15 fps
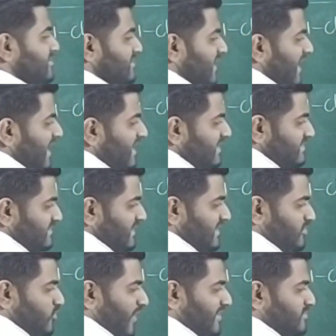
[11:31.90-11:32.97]
means
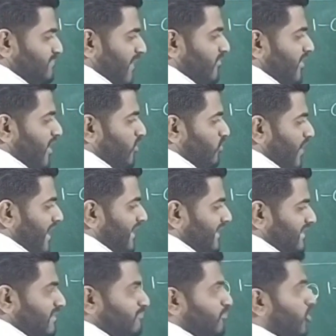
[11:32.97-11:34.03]
C2H5 we have to add
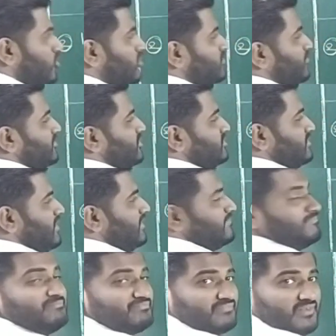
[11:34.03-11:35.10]
at the fourth position.
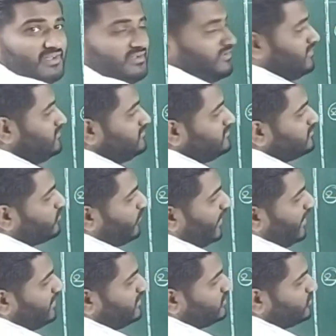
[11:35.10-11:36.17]

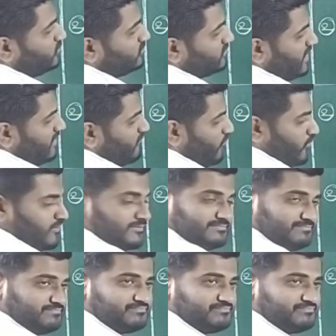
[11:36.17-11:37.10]
1, 2, 3, 4.